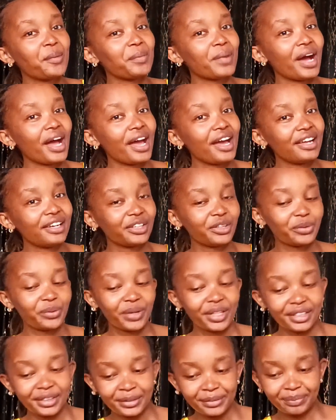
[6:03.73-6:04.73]
But
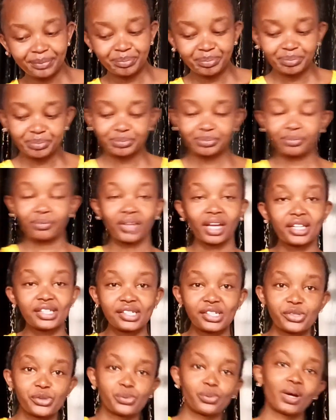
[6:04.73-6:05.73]
anyway,
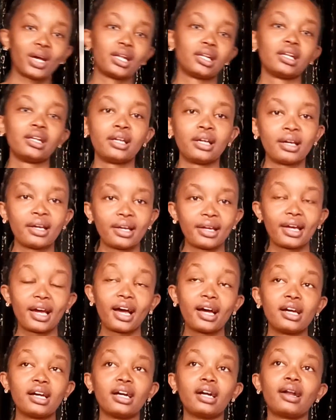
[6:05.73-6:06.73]
it is well.
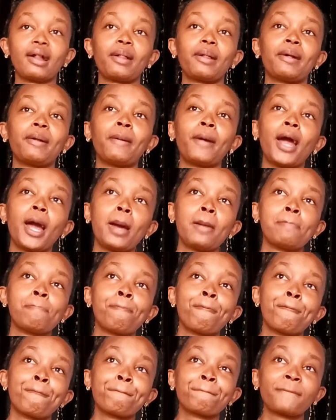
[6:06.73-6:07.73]
Yeah.
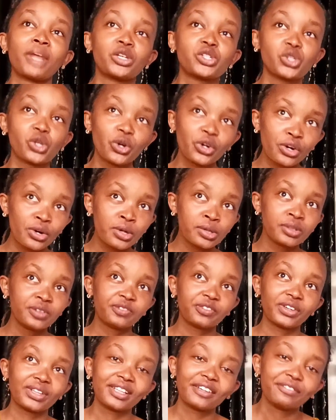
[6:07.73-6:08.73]
So
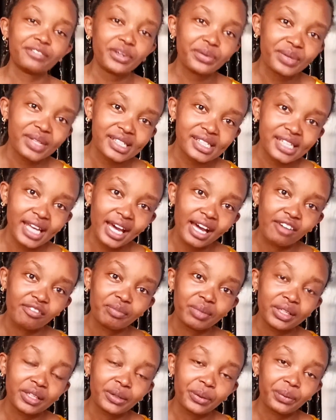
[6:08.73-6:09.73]
for the 4 weeks I have
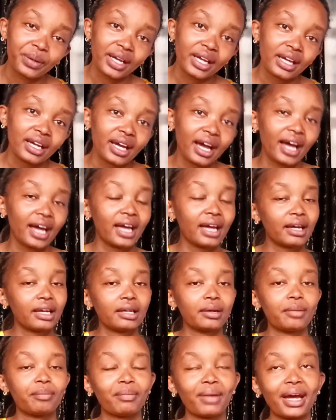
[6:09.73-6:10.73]
been away,
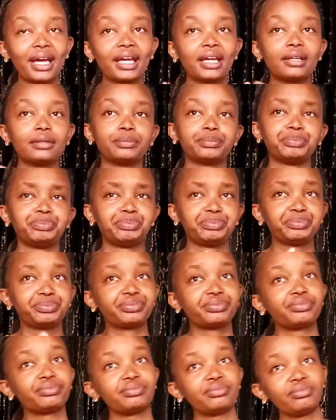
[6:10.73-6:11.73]
my
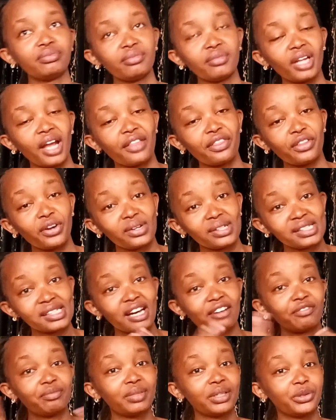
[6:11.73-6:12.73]
thoughts
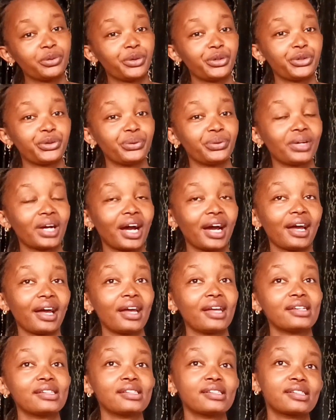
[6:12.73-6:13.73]
have been with you
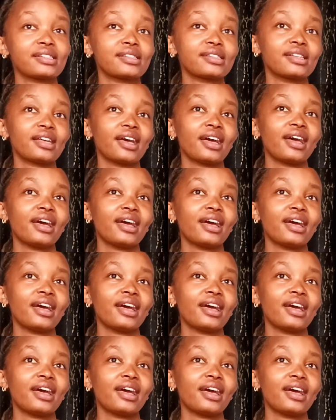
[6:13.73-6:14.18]
guys.